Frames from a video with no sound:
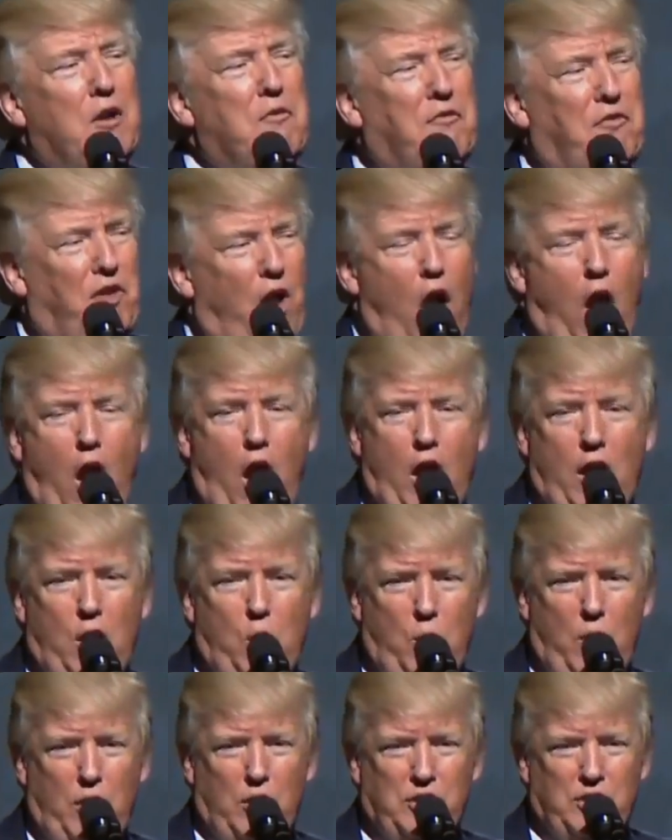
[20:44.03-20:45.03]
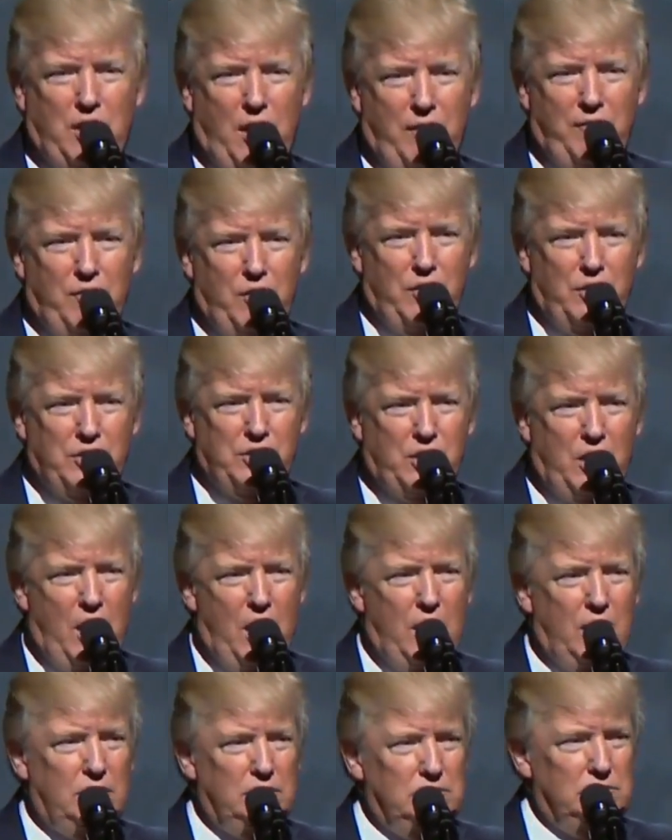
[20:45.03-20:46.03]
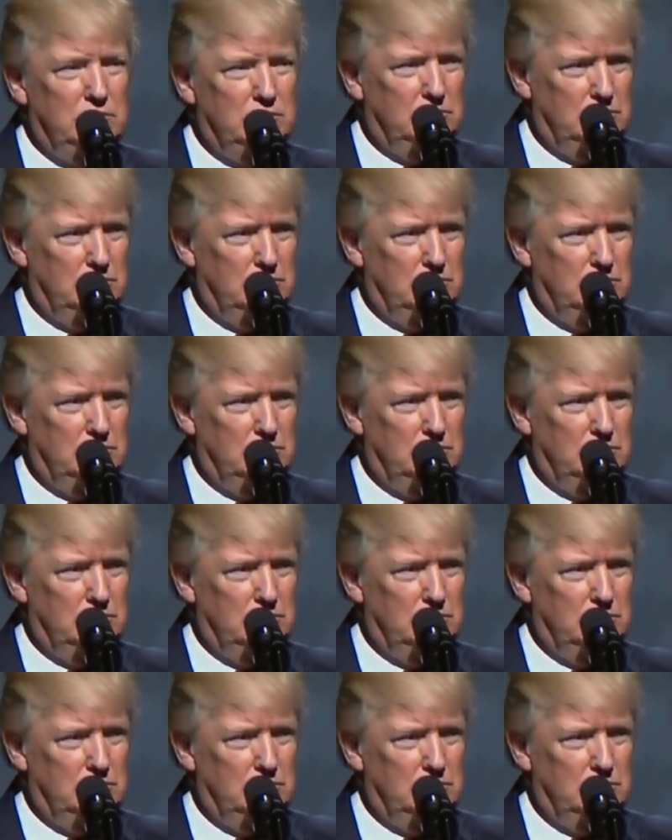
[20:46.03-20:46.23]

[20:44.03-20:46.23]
of Florida. Where's Governor Scott?